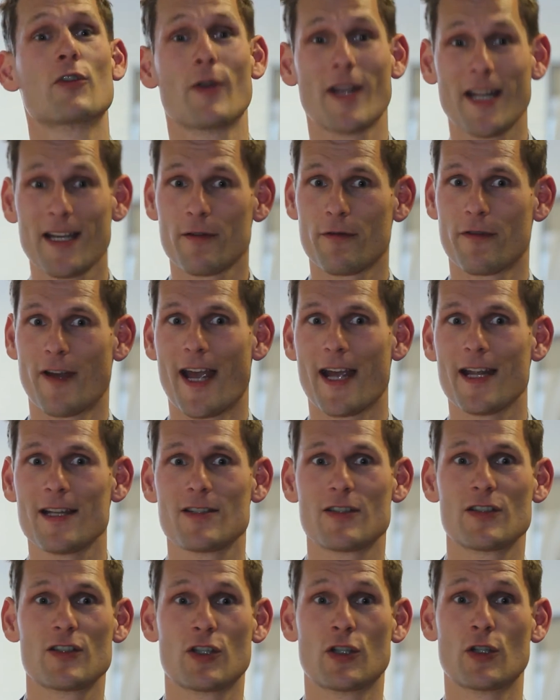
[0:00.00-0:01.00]
to
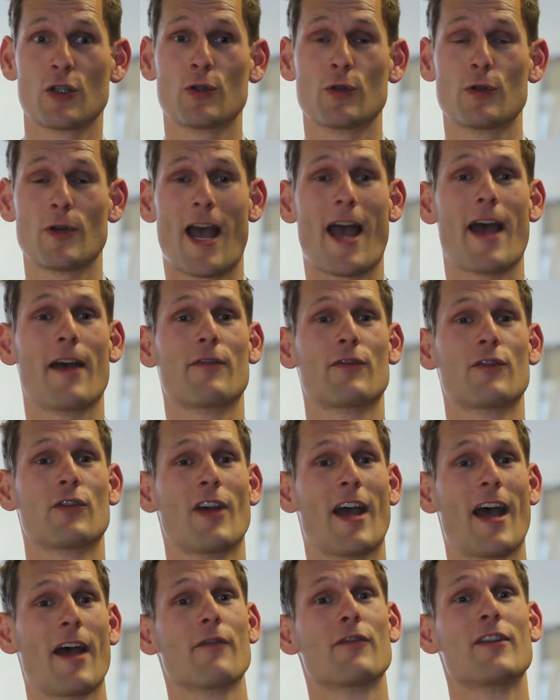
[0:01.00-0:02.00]
innovate, you have
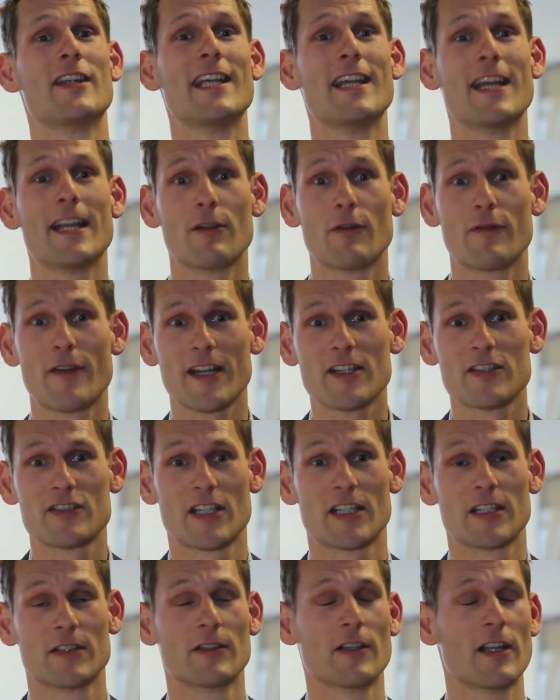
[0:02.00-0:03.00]
to have the
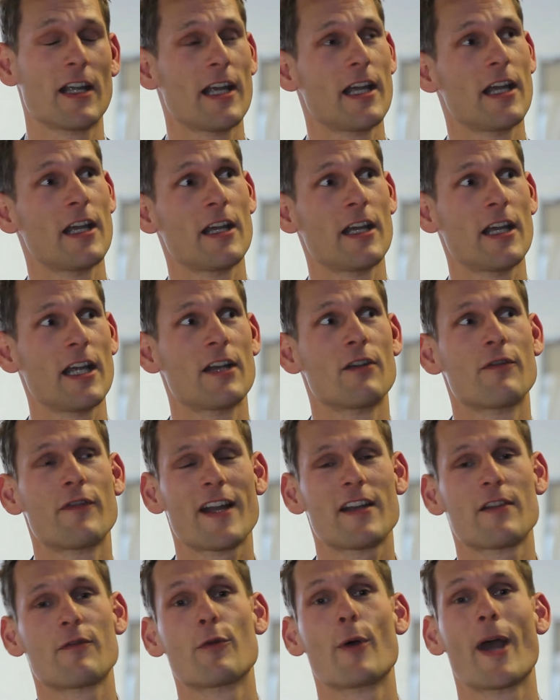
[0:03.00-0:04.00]

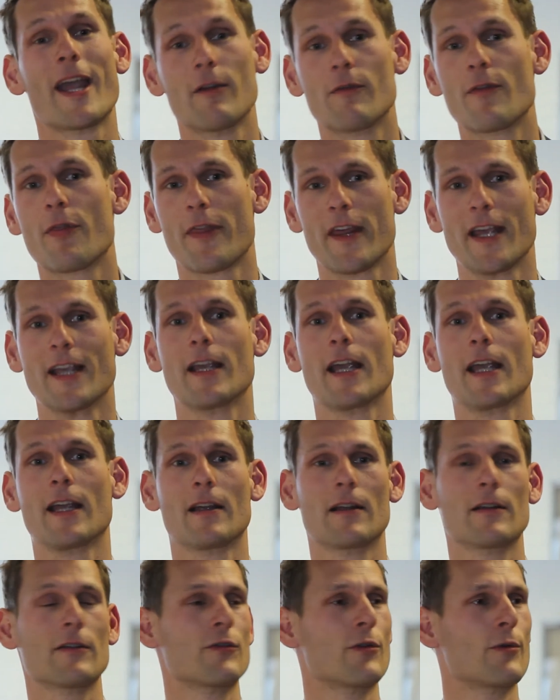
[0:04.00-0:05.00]
innovative way of
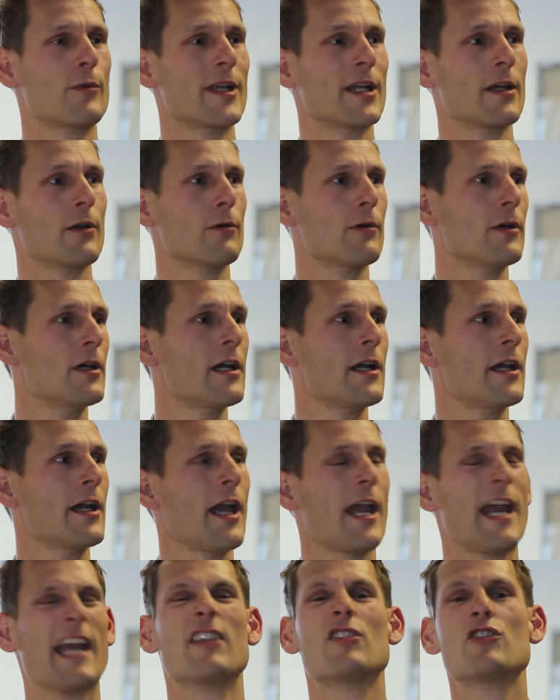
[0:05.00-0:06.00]
thinking, the real
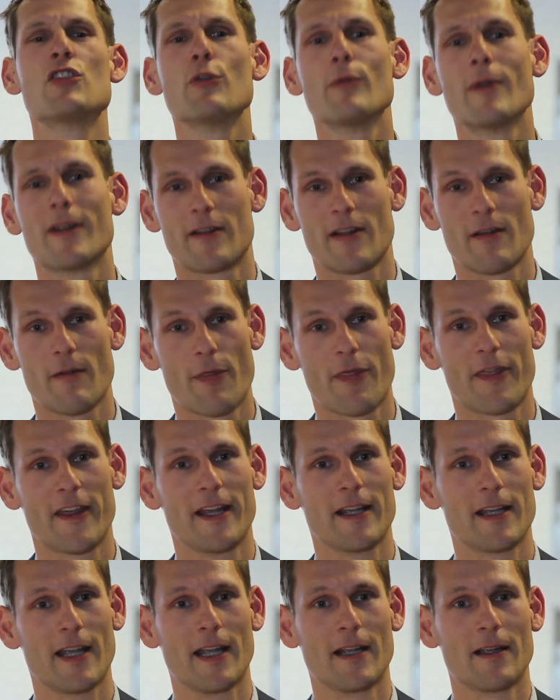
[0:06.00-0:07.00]
intuitive
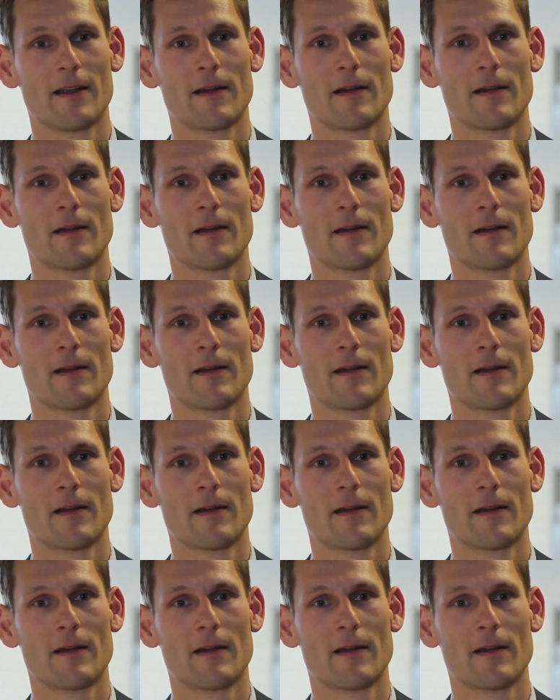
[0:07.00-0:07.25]
thinking.